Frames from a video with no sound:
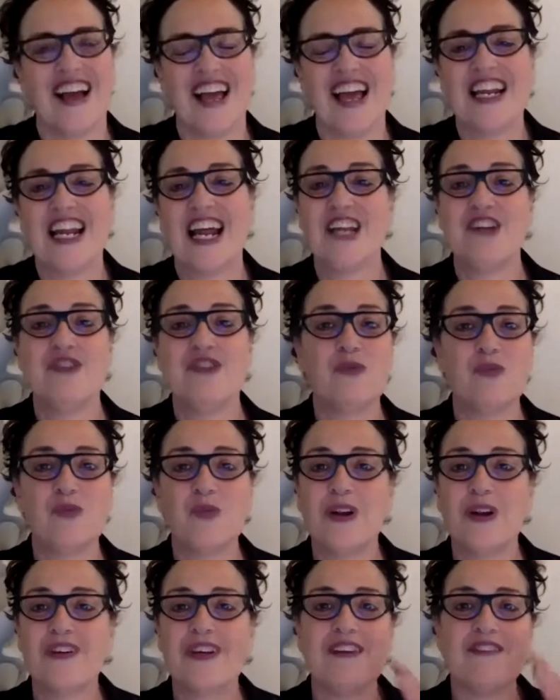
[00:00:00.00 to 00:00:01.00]
and
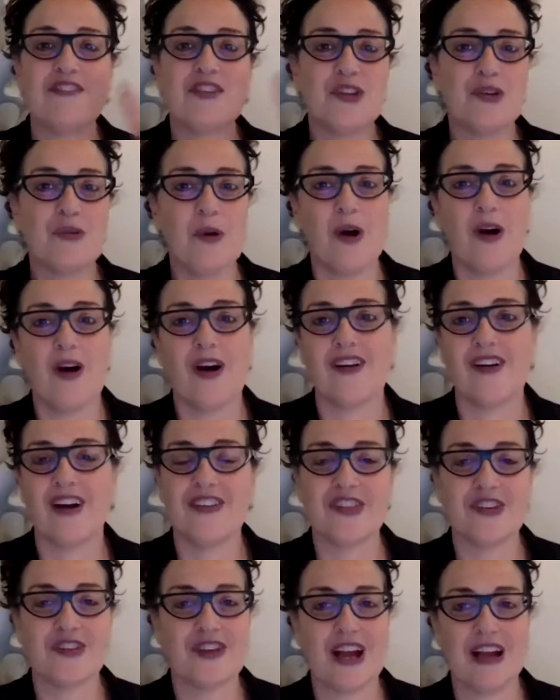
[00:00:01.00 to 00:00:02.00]
wherever you are on
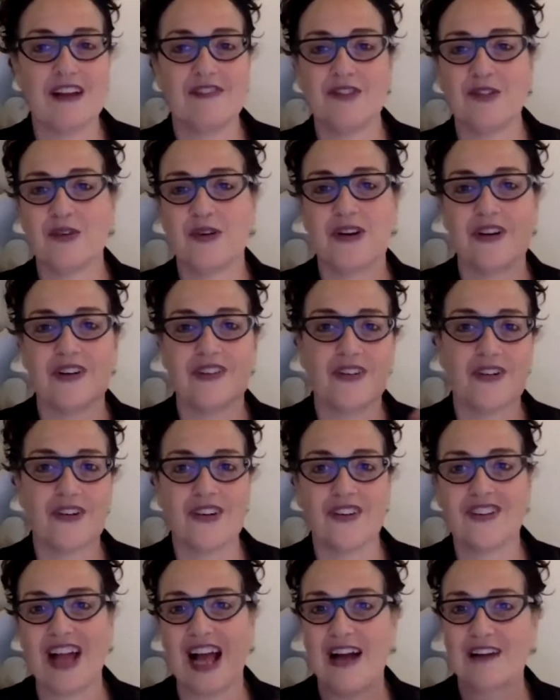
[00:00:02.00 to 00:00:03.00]
the ground floor
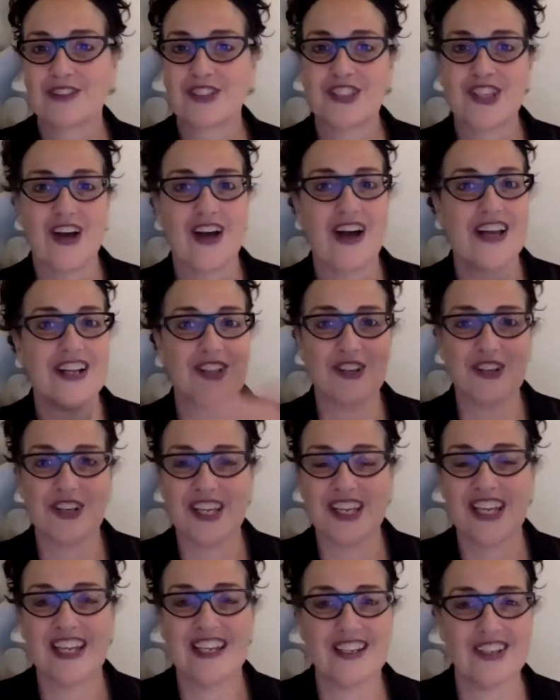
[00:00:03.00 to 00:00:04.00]
or outside
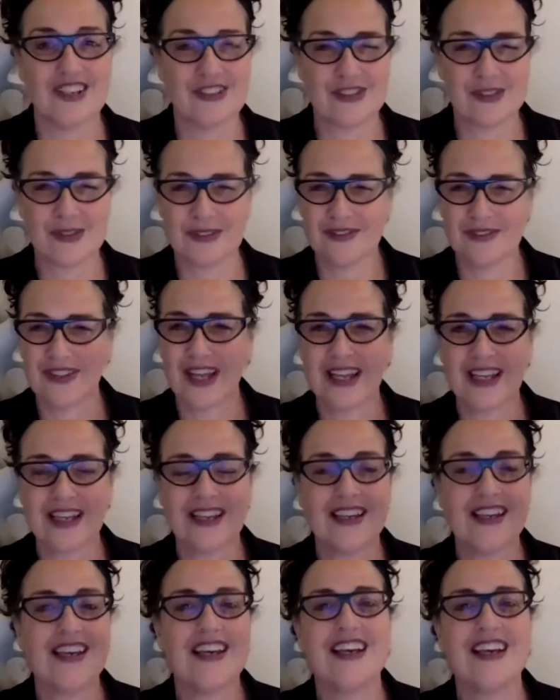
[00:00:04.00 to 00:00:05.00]
looking in, you sort of like,
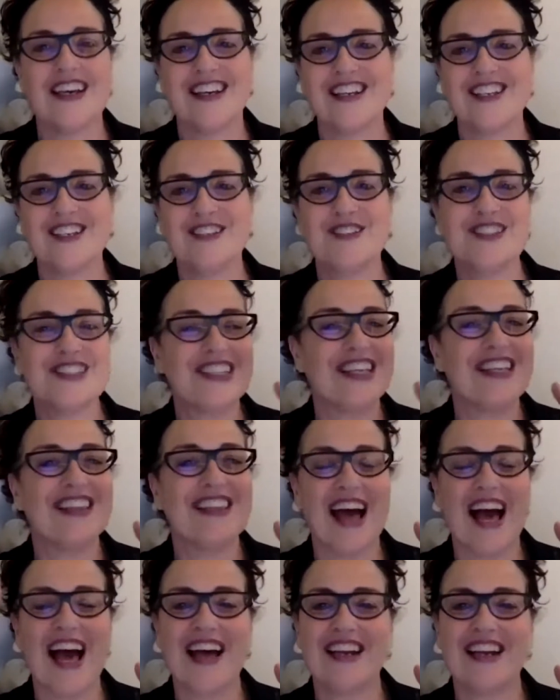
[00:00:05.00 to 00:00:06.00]
you see
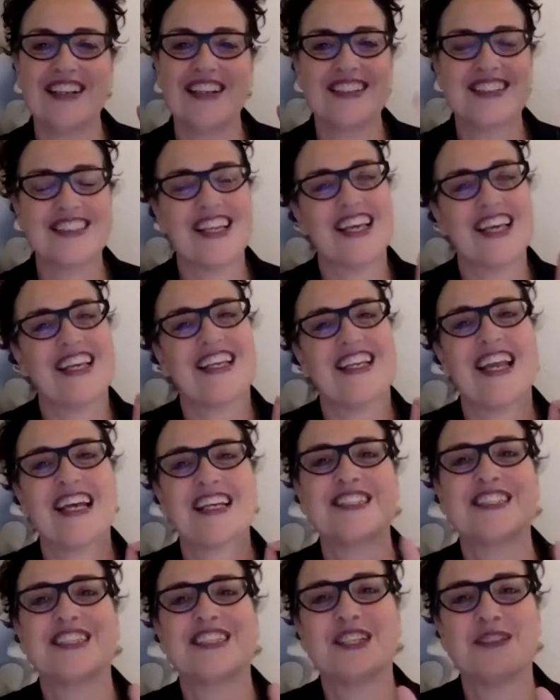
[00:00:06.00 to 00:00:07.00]
that, and it's like an
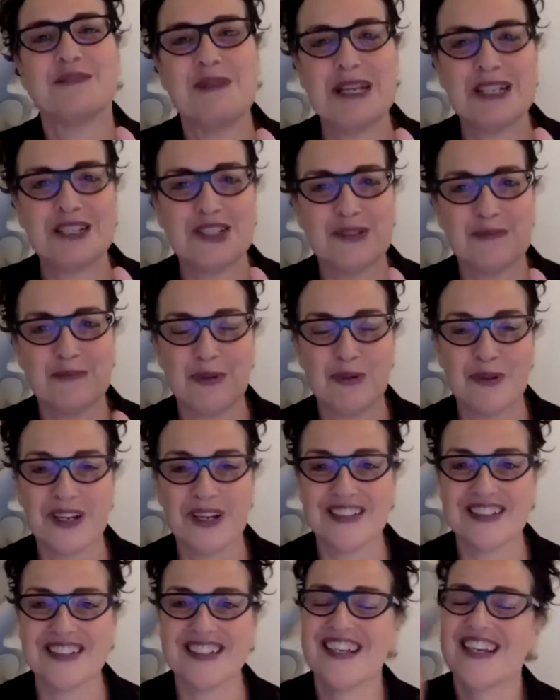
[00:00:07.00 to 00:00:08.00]
exclamation
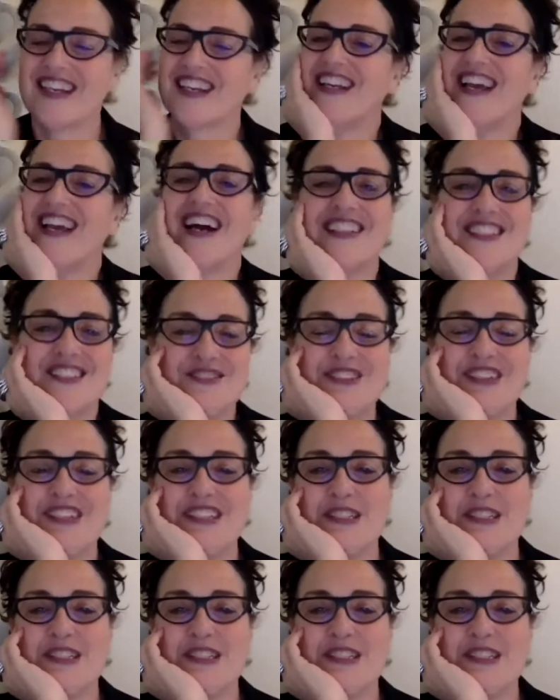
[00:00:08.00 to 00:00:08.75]
point. Yeah, it's really